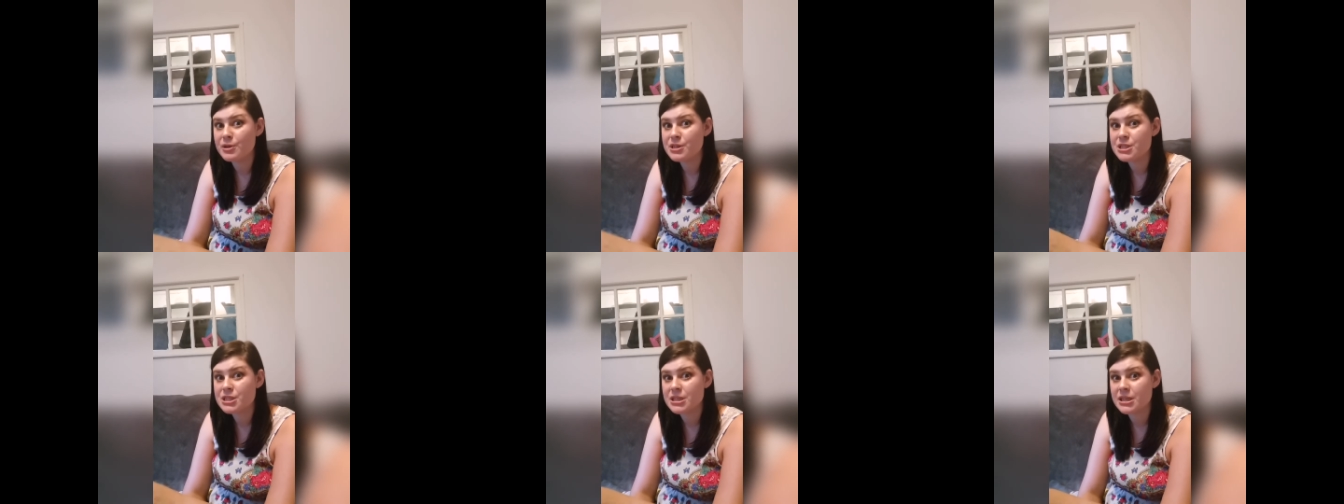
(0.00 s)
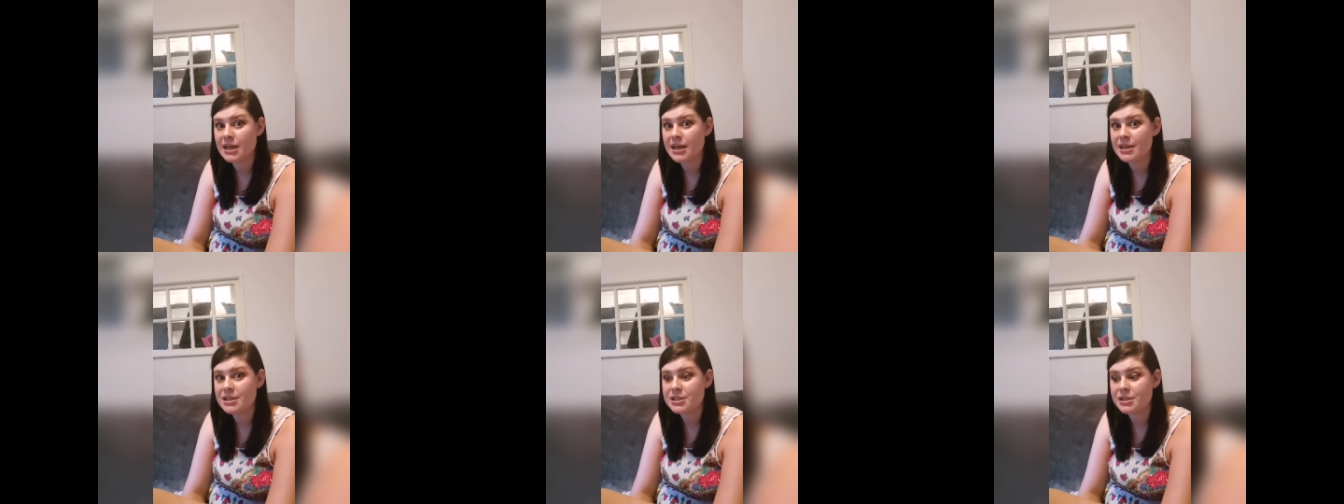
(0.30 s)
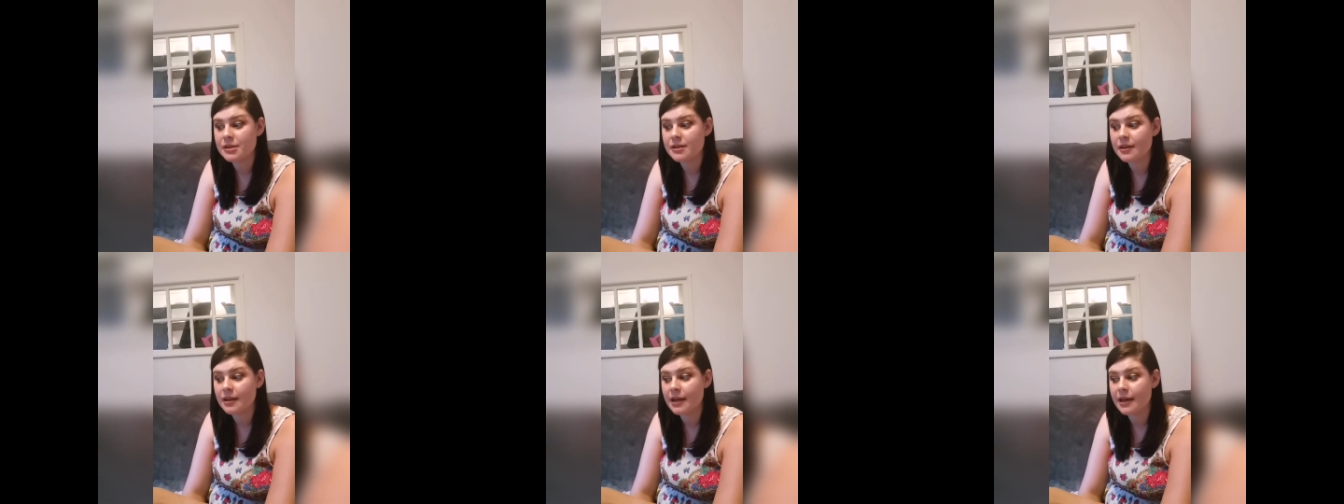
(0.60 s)
was
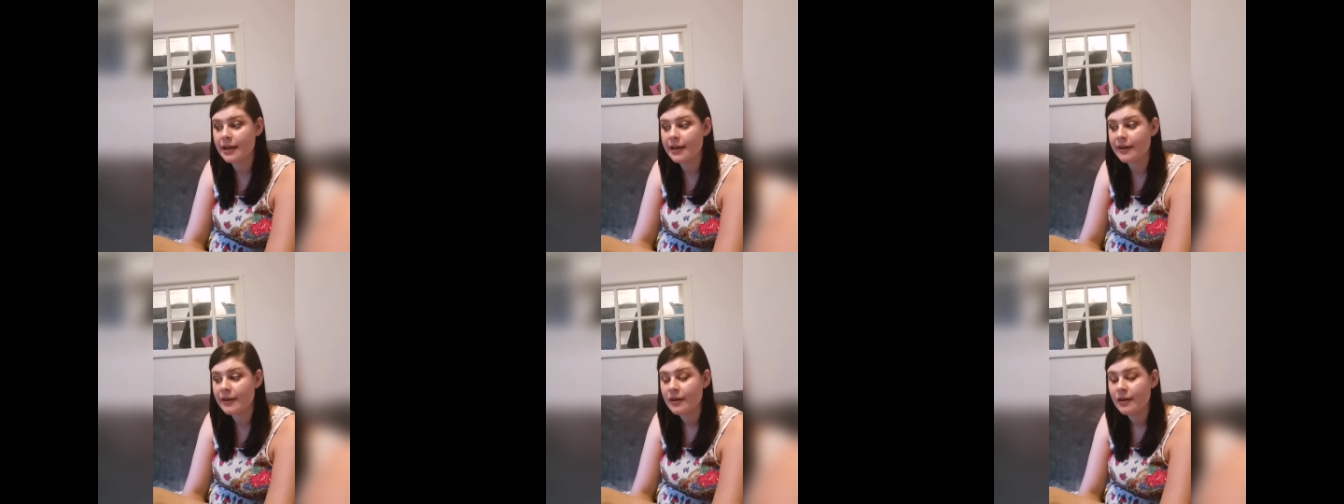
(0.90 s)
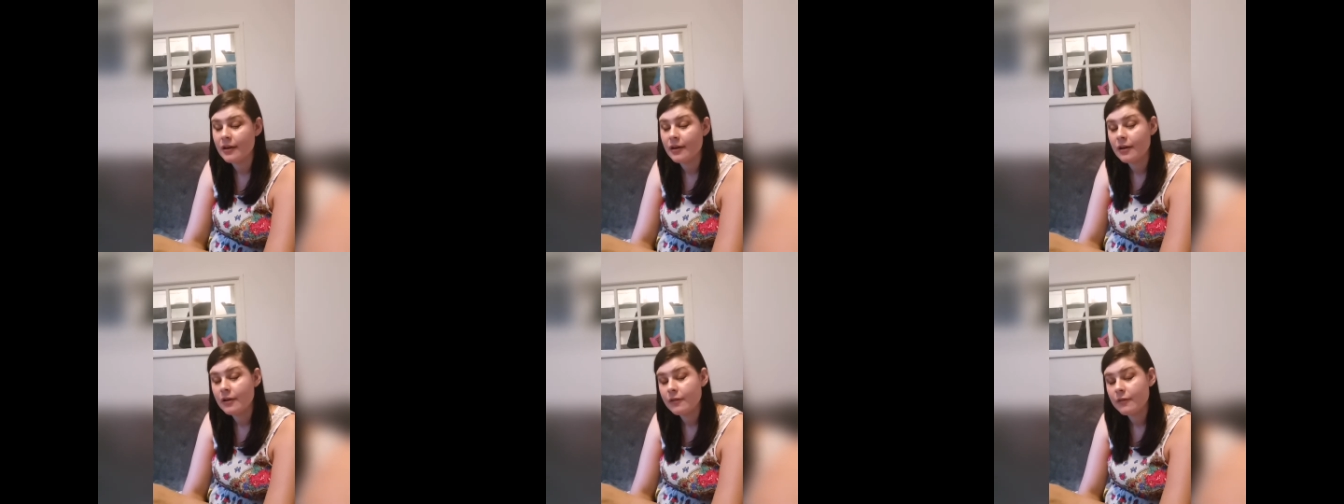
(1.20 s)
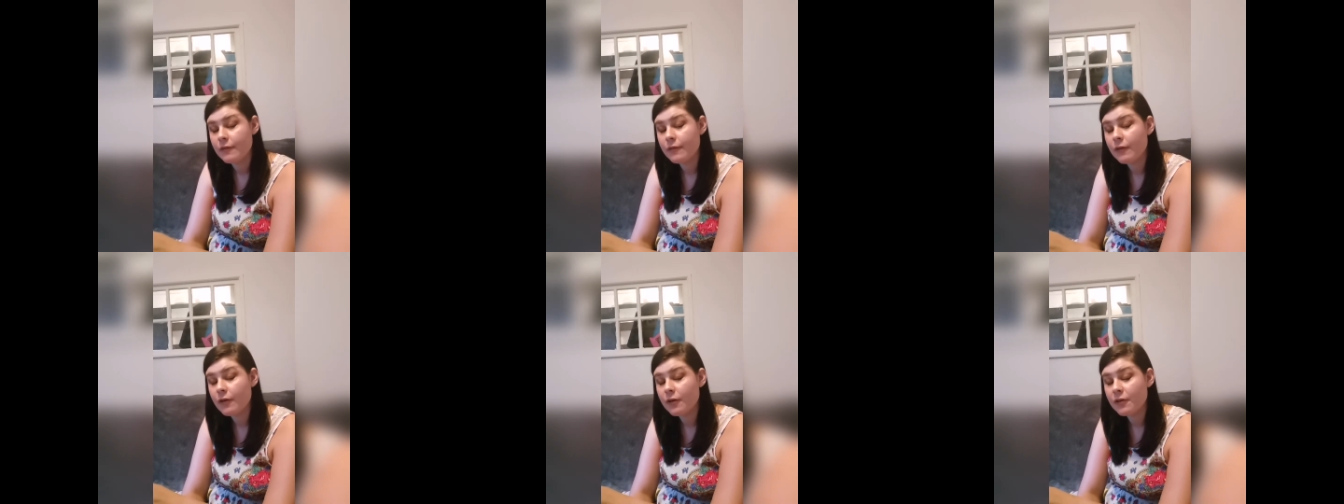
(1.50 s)
charging like
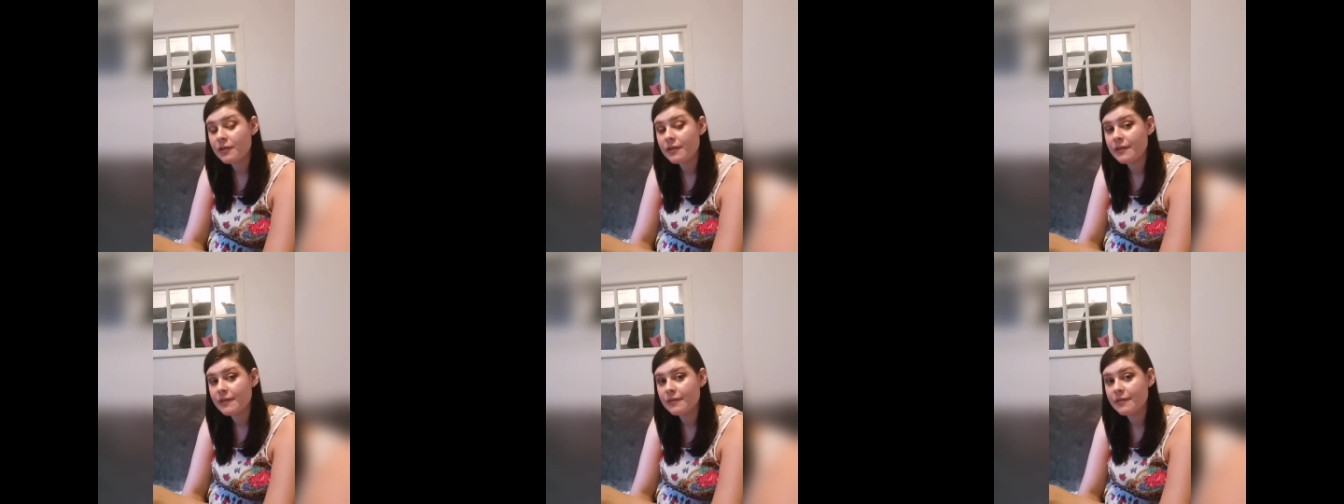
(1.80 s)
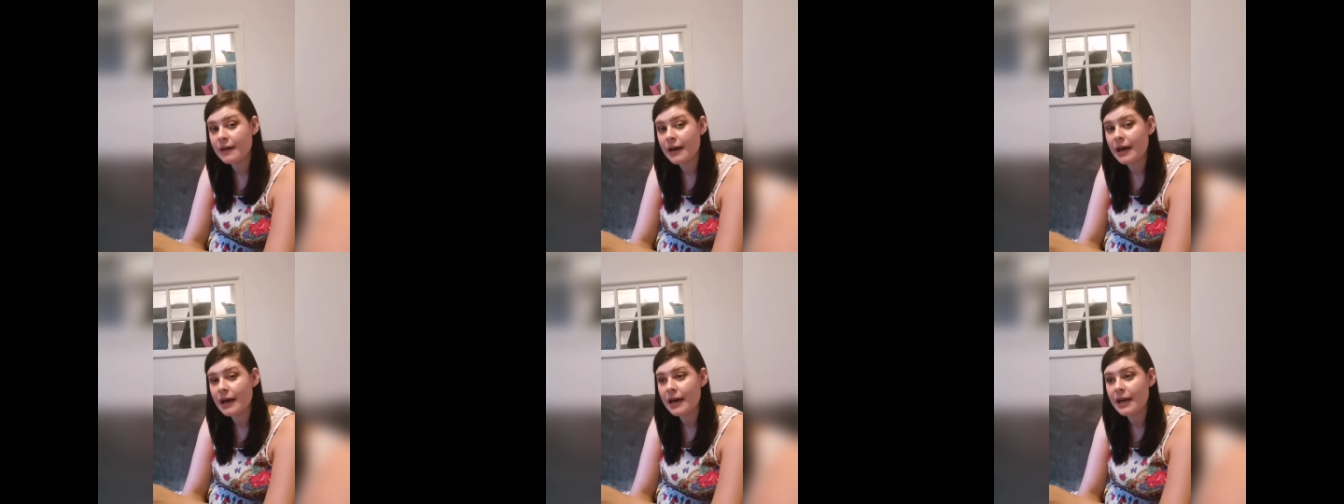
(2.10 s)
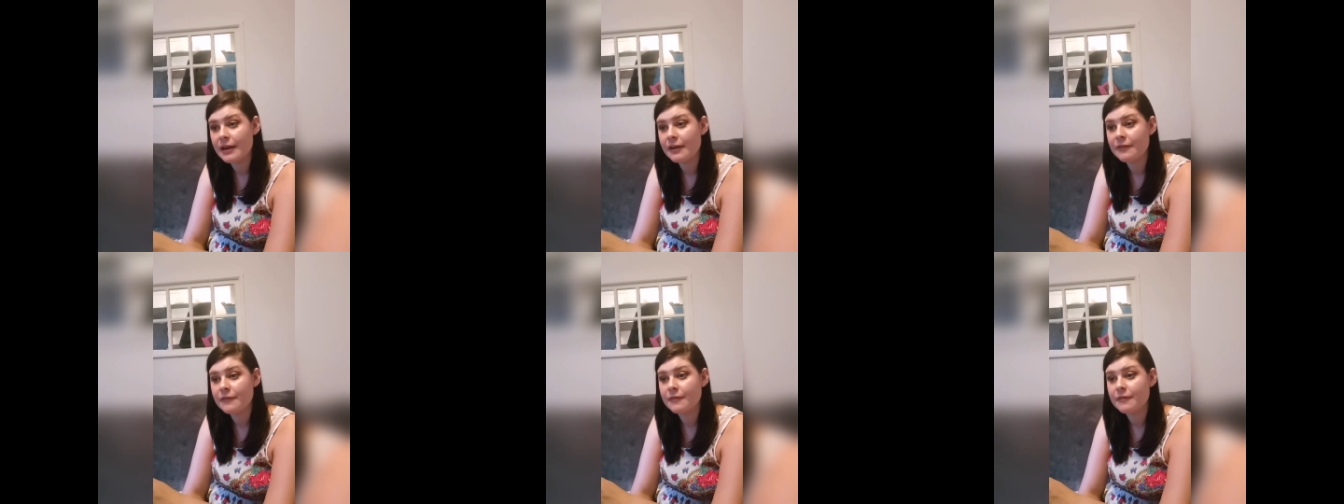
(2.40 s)

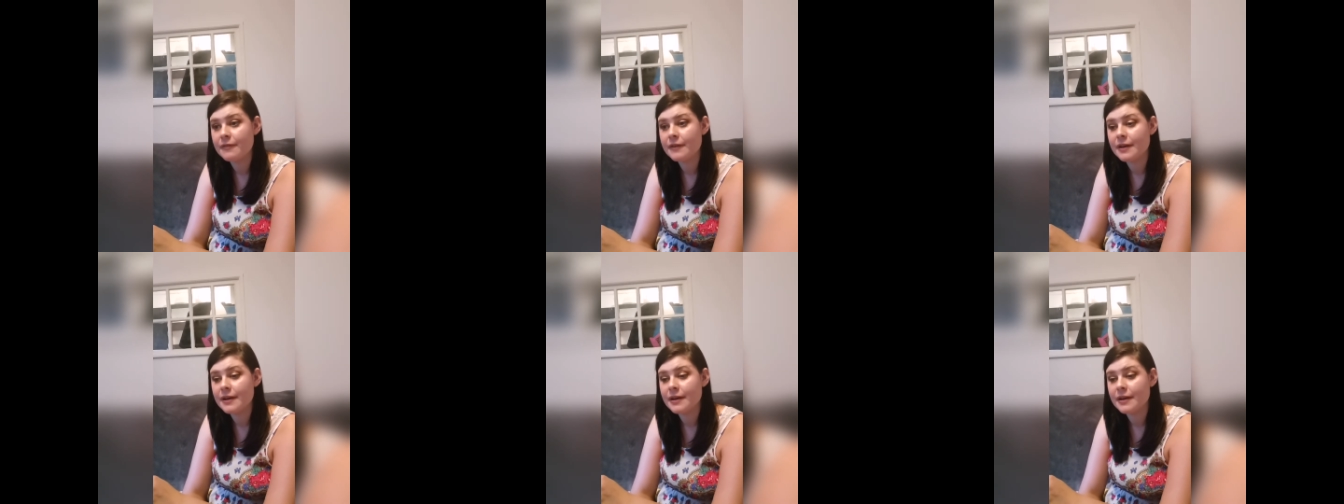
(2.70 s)
45